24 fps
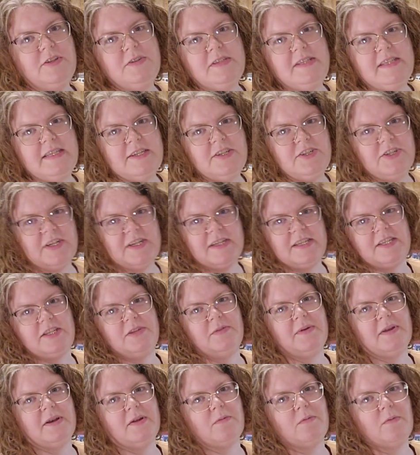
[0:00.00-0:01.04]
do citrus,
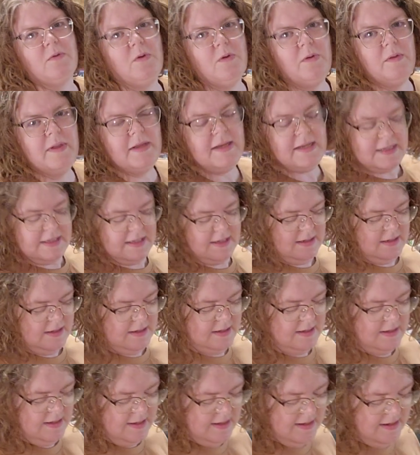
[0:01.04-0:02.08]
you want to roll it,
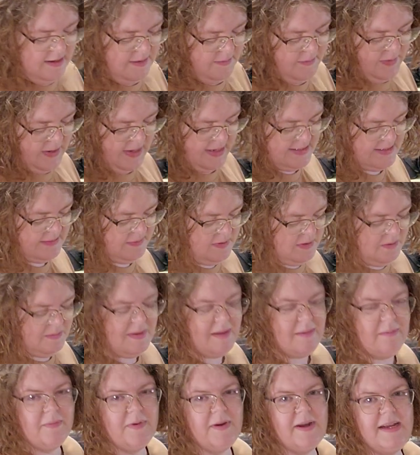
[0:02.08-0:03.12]
and it breaks up the
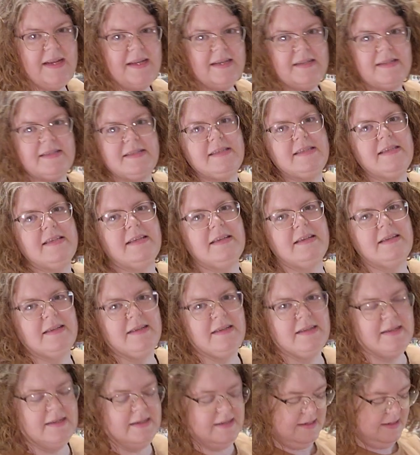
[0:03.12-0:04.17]
membranes,
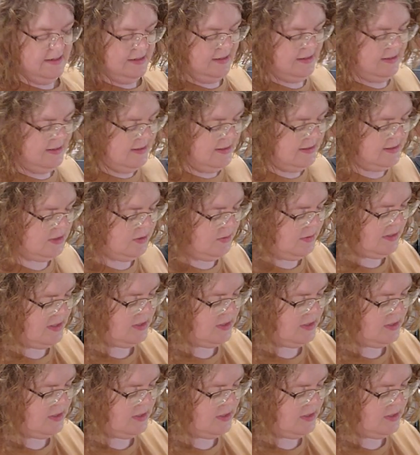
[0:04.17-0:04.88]
so